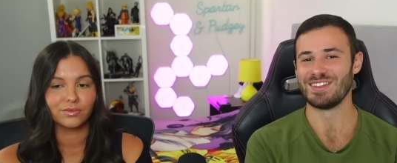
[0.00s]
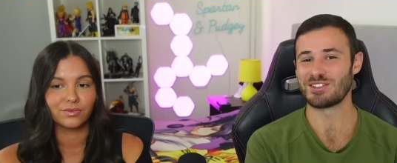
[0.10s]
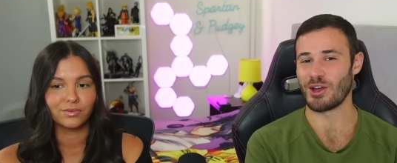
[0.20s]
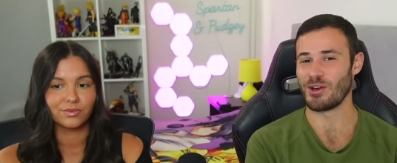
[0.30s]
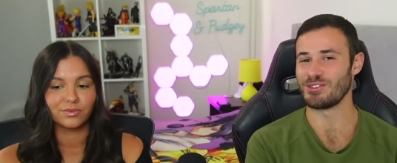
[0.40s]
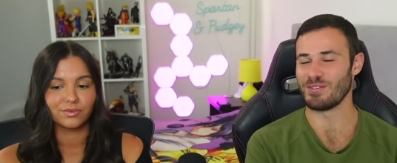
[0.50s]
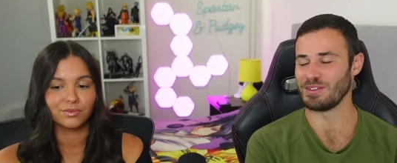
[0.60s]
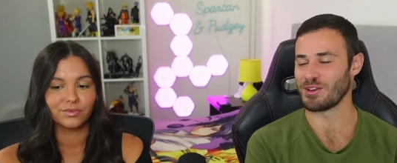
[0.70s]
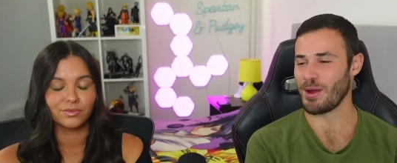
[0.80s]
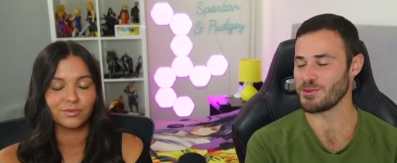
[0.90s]
Speaker 1: this show definitely
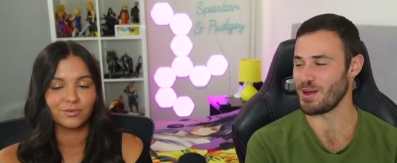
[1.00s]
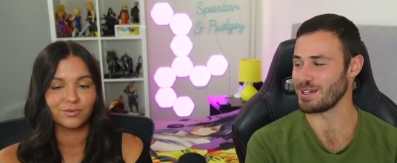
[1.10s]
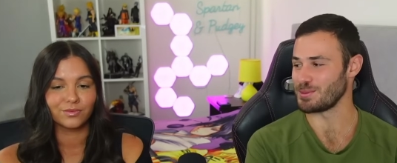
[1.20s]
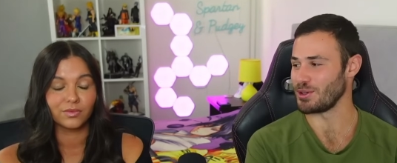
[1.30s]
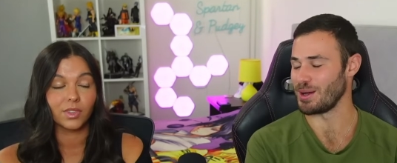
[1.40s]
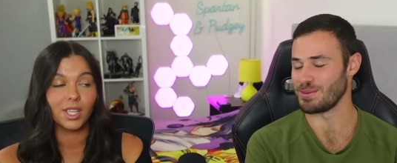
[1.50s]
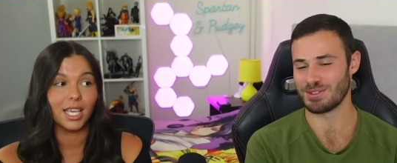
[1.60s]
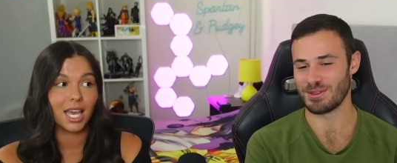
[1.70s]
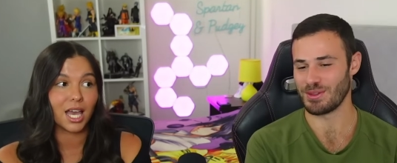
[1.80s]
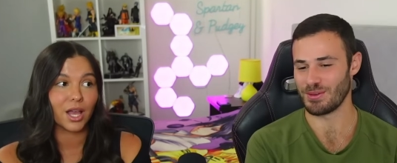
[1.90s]
creeps me out sometimes
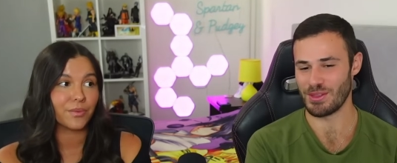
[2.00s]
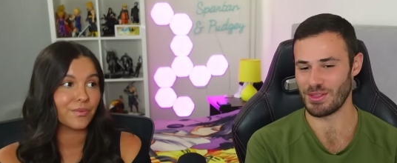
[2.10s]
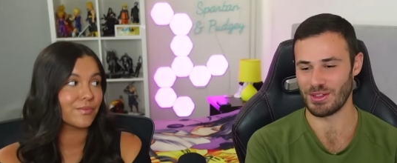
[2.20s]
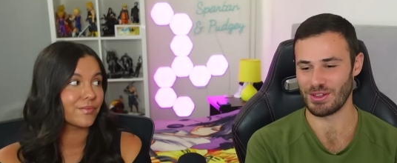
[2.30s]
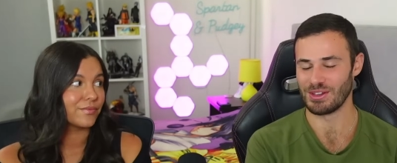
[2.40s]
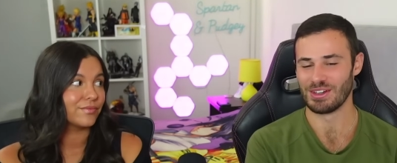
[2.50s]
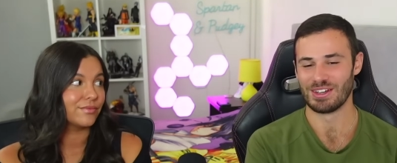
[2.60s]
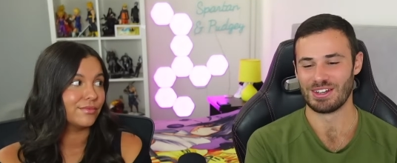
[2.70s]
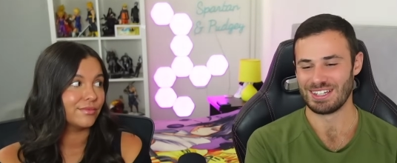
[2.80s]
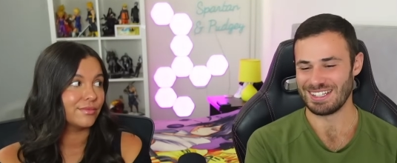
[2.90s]
yeah. the, the, the
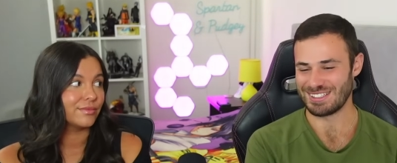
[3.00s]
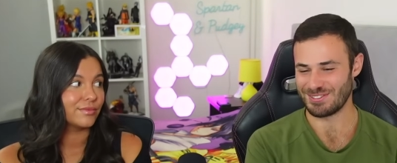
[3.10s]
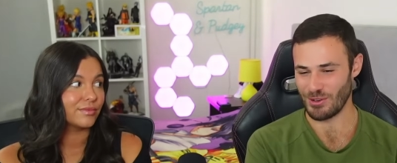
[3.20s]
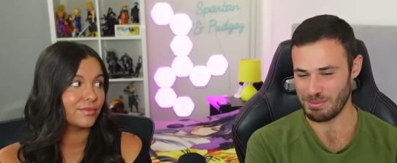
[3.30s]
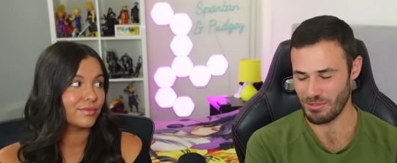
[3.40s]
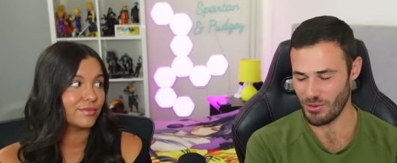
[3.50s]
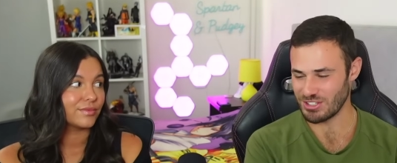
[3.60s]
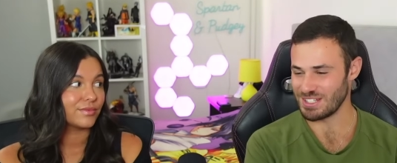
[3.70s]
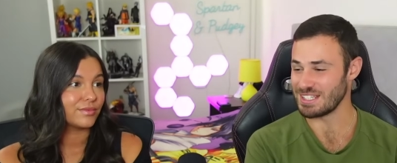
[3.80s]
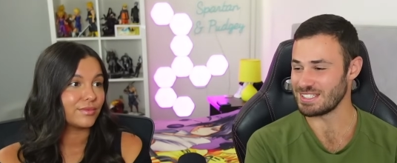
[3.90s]
it's it can be very
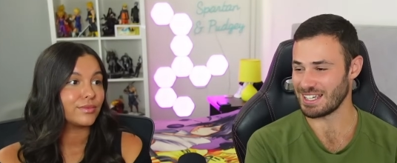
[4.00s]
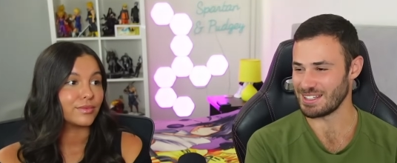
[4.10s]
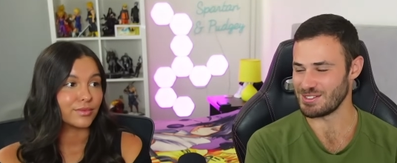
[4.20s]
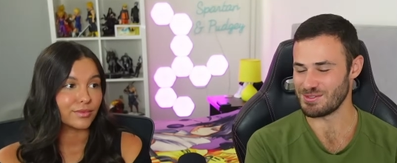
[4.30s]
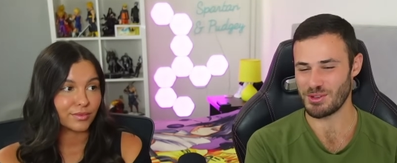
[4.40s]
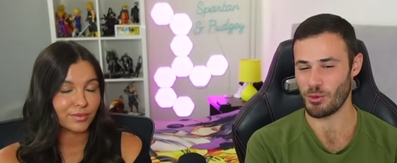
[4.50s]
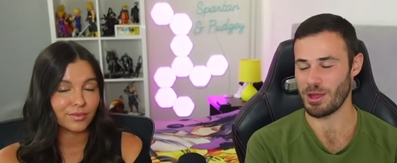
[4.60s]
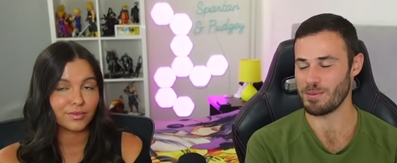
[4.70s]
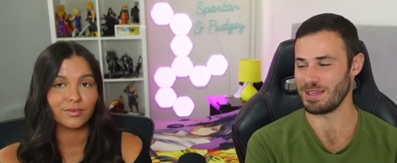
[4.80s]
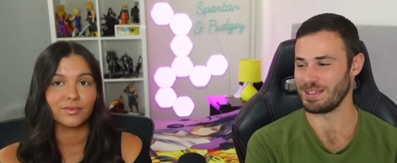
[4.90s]
sadistic and
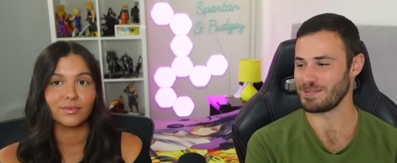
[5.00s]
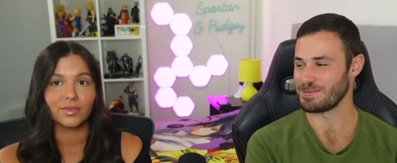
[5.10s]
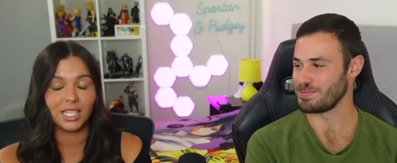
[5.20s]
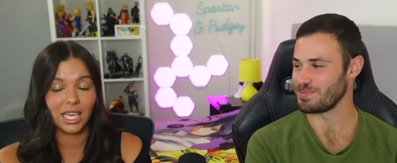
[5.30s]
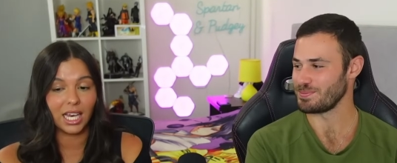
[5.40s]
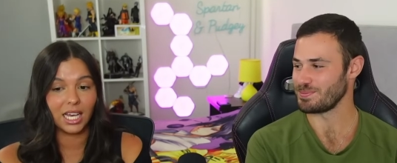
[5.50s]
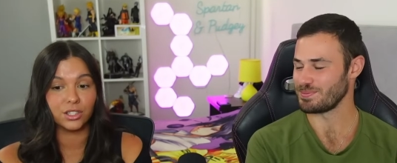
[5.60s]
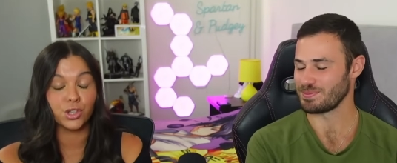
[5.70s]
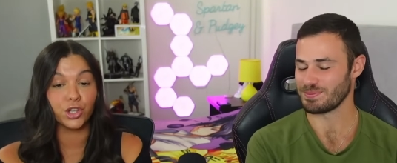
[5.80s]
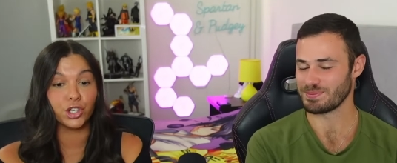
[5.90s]
creepy
Speaker 2: yeah
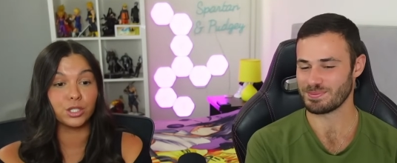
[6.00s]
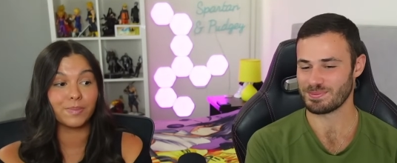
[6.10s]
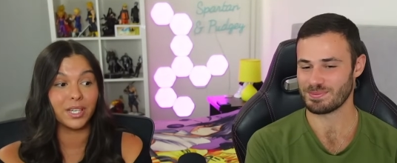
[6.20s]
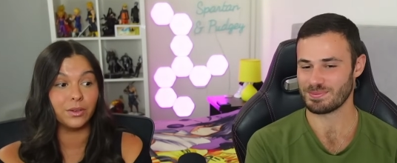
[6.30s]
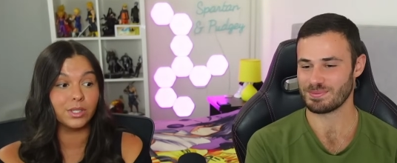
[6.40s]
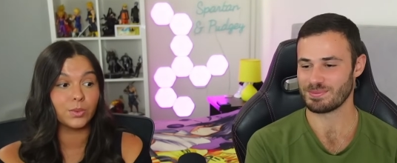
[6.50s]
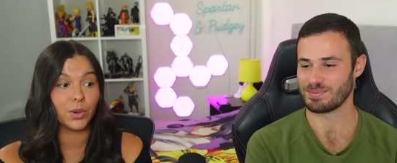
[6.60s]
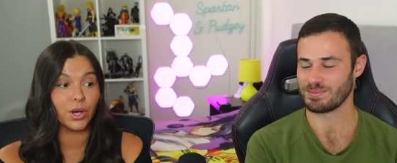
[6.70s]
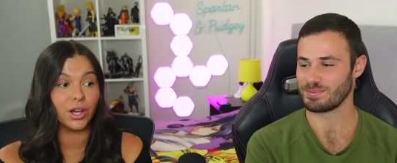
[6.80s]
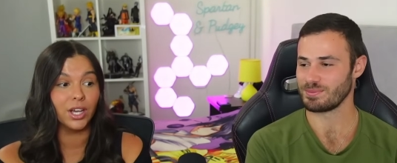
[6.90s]
so those pills
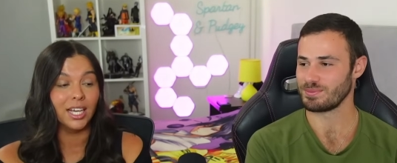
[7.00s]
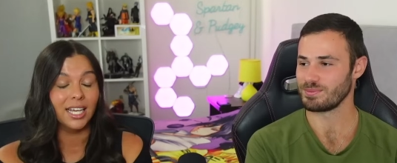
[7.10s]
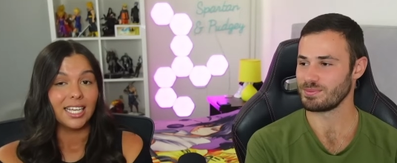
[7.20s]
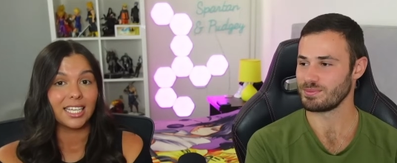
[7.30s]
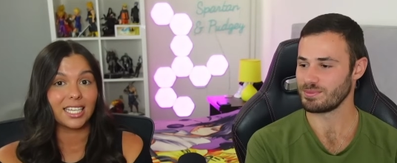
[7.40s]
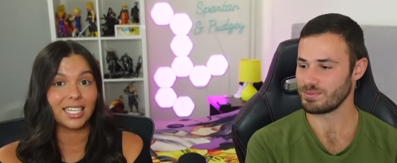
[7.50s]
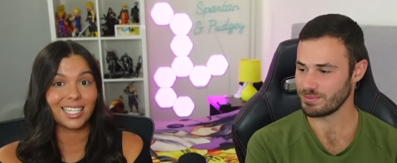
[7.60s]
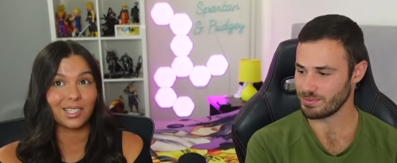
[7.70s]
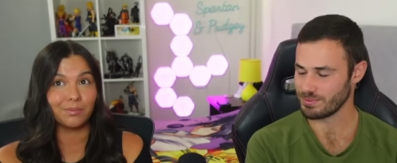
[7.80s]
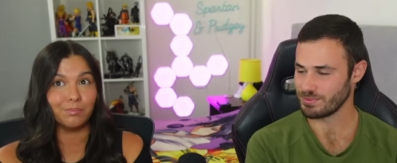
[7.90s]
were
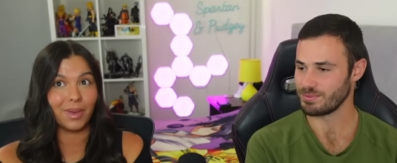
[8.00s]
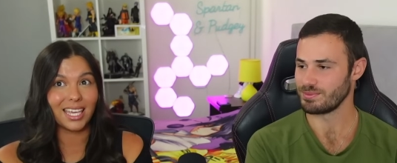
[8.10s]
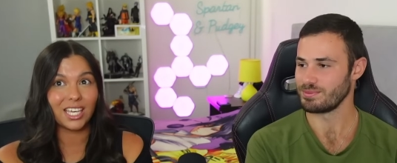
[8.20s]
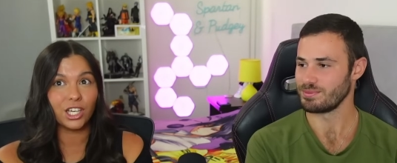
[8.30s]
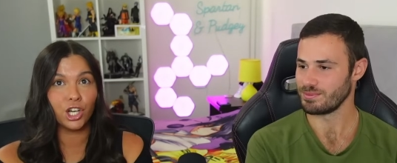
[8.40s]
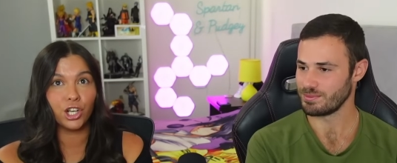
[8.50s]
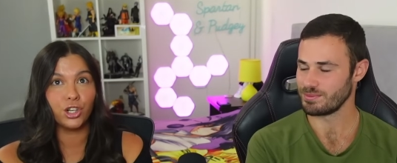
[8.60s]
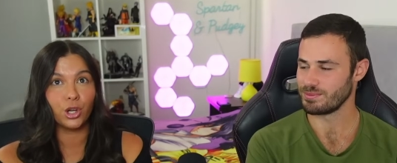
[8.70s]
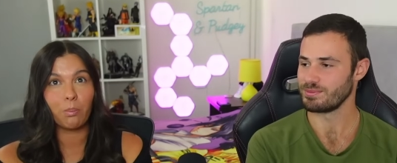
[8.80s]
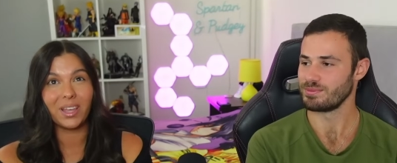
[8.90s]
making her
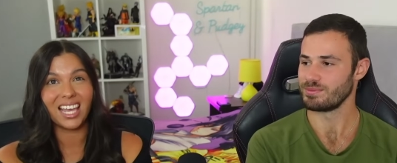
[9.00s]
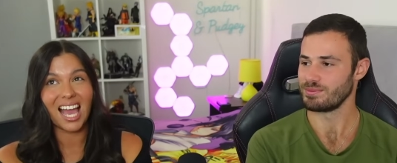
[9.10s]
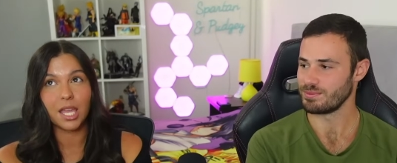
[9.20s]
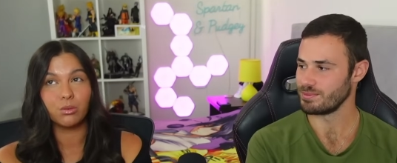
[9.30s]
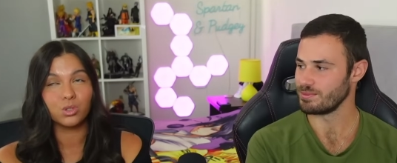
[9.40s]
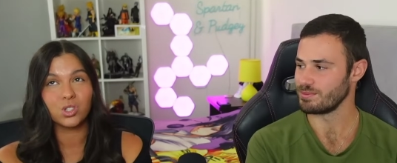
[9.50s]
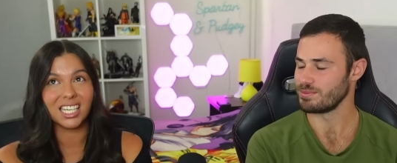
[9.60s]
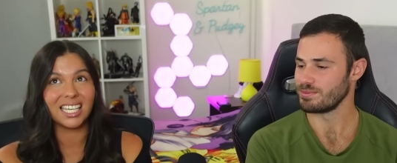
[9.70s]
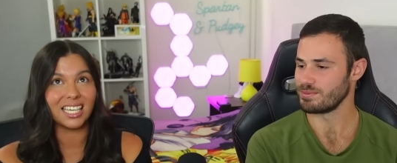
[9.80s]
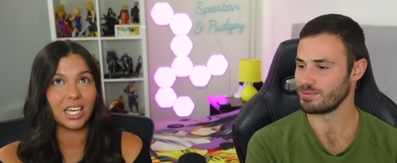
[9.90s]
not be able to
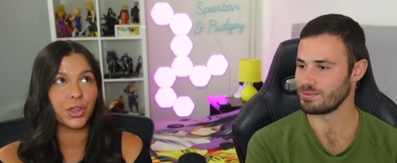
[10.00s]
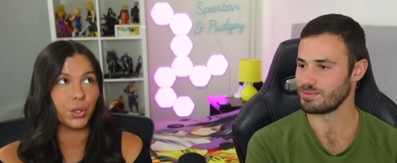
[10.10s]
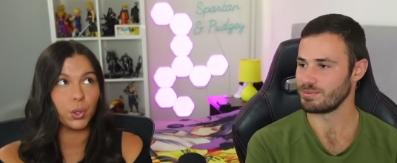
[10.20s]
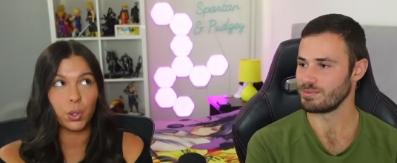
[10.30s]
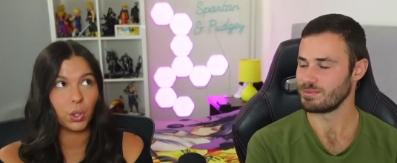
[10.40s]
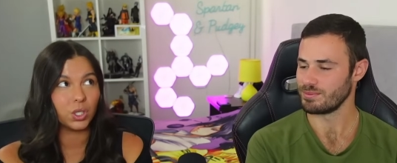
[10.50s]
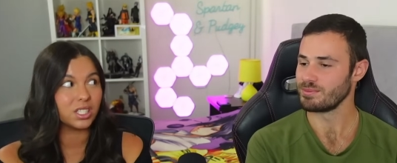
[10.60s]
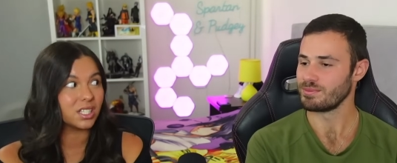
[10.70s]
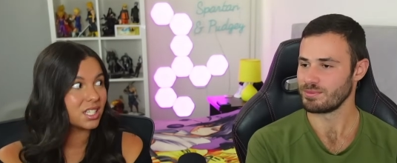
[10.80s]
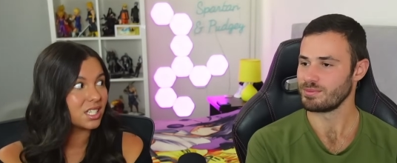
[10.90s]
hear
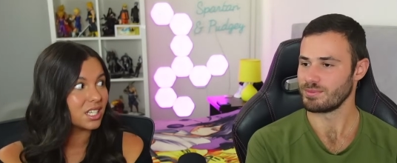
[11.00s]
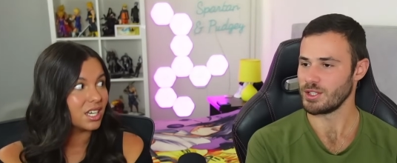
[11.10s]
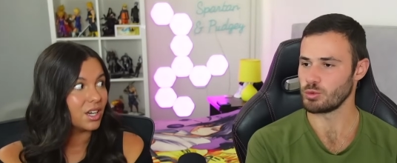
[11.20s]
thoughts.
Speaker 1: It